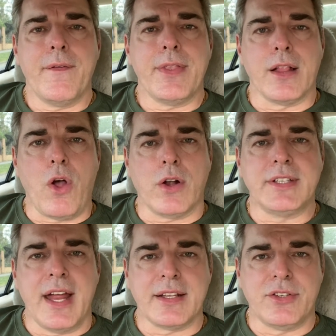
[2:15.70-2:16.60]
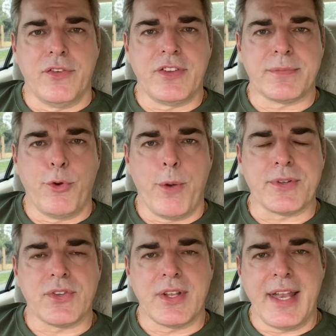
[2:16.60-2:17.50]
The lockdown has served its
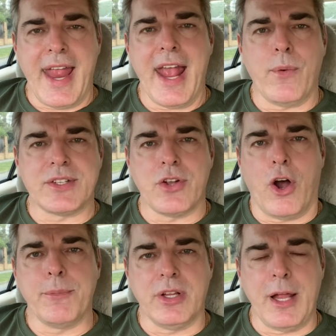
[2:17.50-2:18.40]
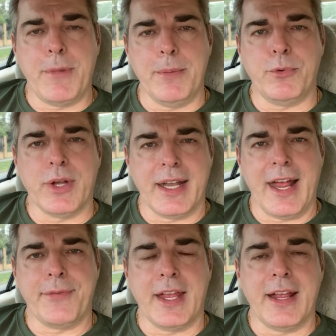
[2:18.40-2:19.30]
purpose. Now it's time to let people get
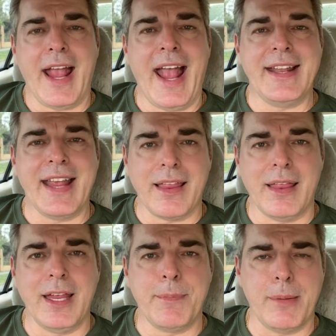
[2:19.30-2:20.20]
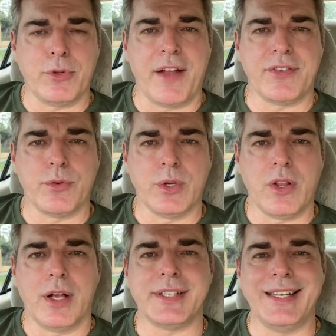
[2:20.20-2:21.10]
out there. And the other thing people have to
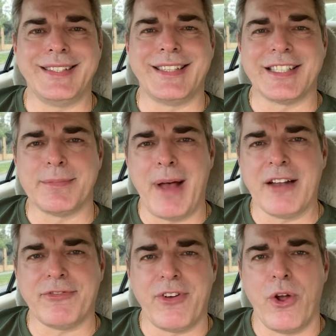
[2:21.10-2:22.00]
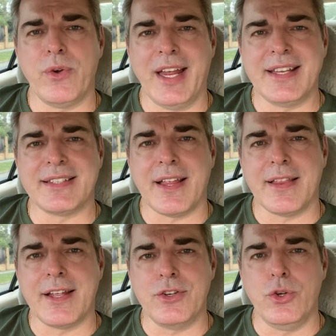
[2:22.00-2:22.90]
realize is the smartphone is
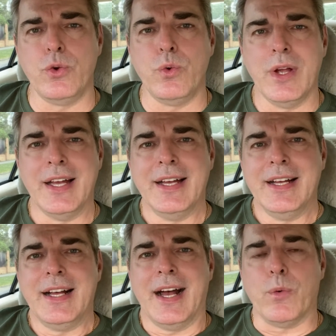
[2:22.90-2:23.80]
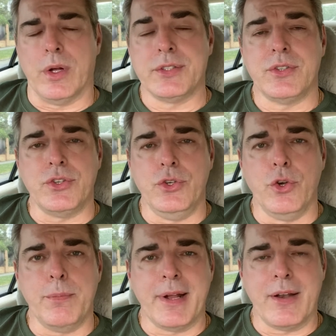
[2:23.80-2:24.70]
the new, well, it's not
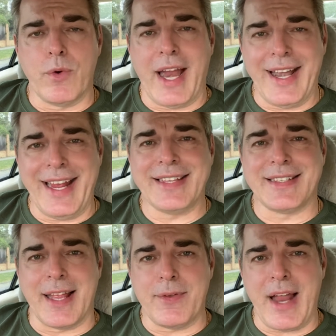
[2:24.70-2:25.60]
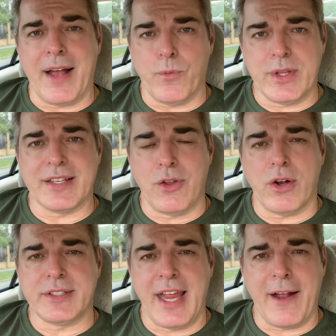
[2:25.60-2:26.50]
new, but it is that with this
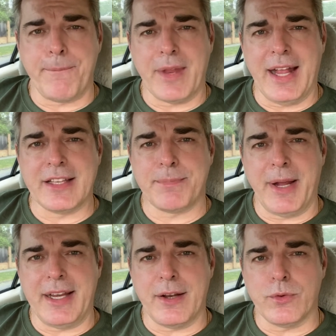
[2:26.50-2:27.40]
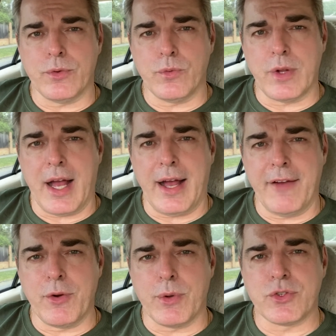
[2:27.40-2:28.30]
lockdown, it's been, uh,
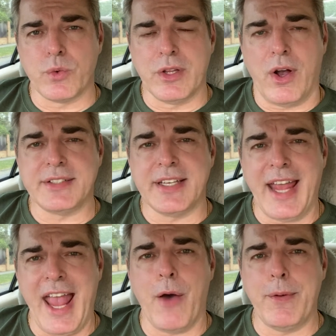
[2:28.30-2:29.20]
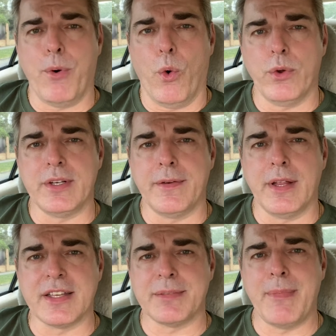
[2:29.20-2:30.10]
everyone's realizing how important
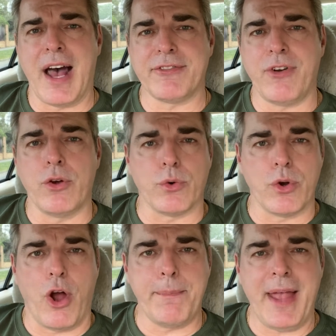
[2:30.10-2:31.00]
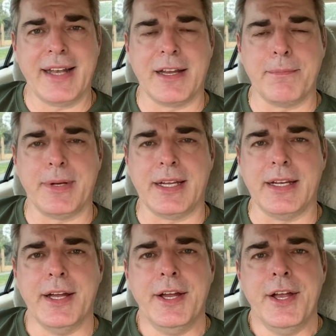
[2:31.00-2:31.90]
a smartphone or an iPad can be.
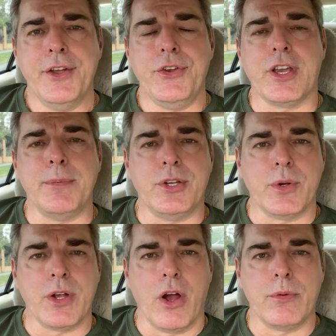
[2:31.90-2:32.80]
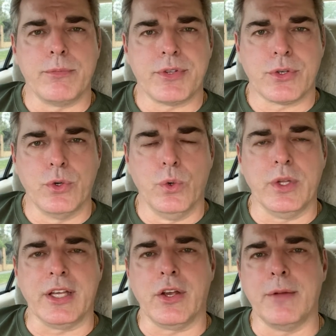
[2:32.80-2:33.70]
You can be doing
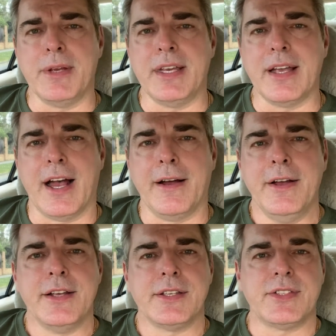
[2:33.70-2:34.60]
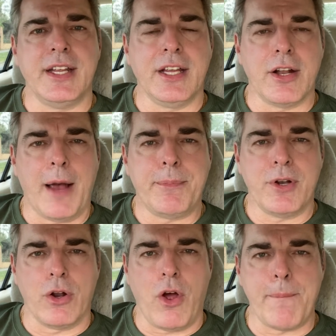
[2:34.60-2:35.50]
homeschooling. You can be uh, setting up an
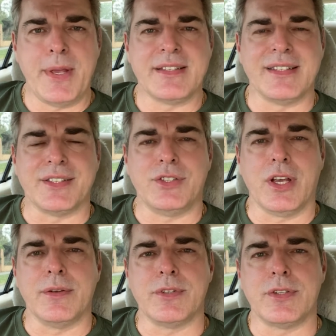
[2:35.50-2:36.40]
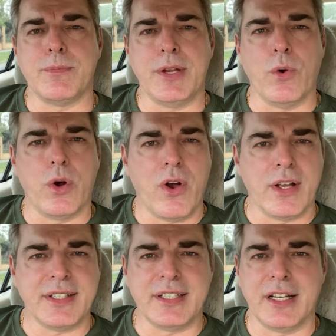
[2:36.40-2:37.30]
online business. You can be
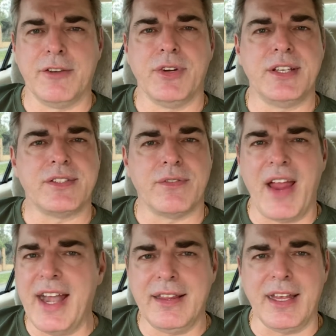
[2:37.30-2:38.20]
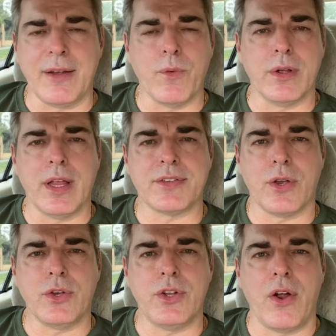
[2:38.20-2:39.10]
organizing deliveries of anything. So
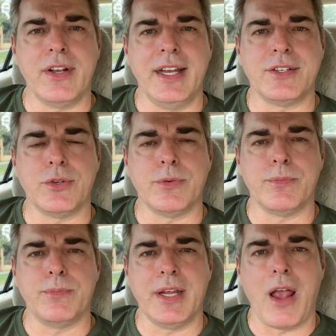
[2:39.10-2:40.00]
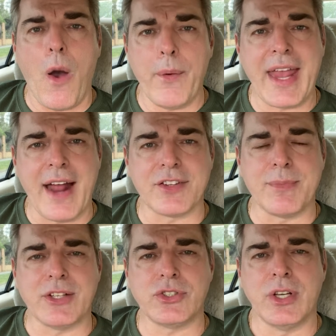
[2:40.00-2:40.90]
you don't need to be going out as
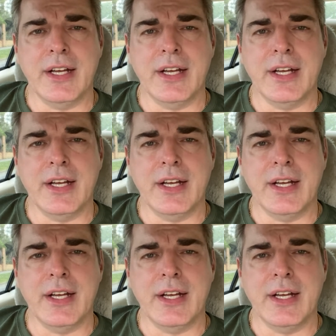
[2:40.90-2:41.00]
much.